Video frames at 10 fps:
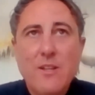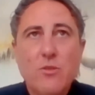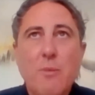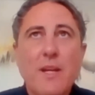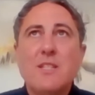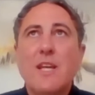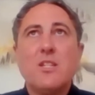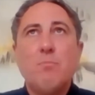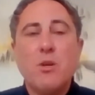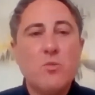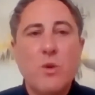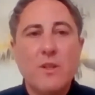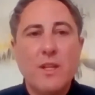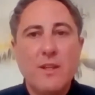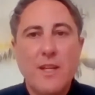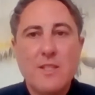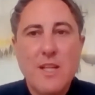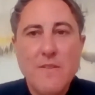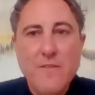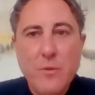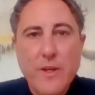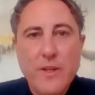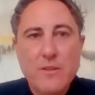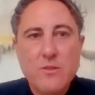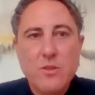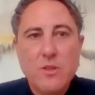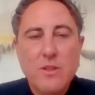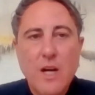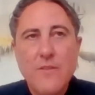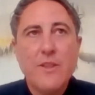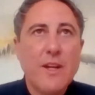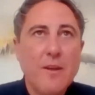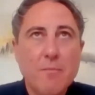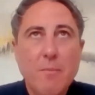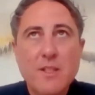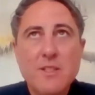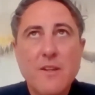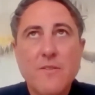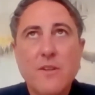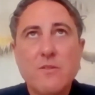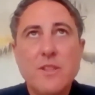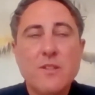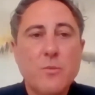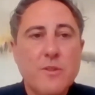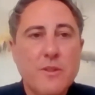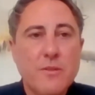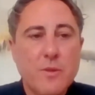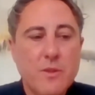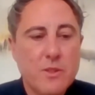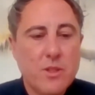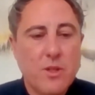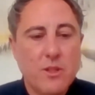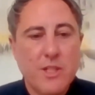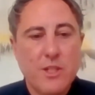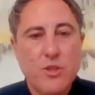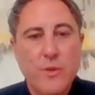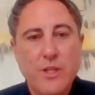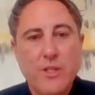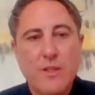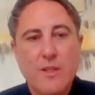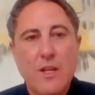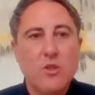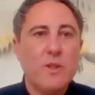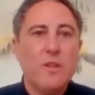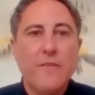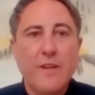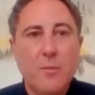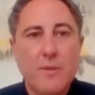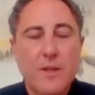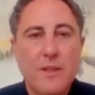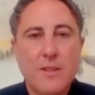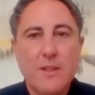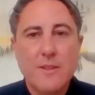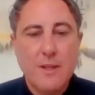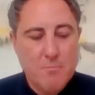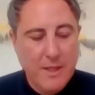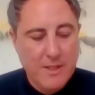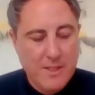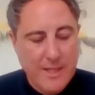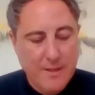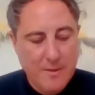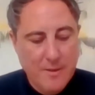Mindset is a buzzword that is everywhere. Having the right mindset for dealing with this current situation, and how do we develop that mindset?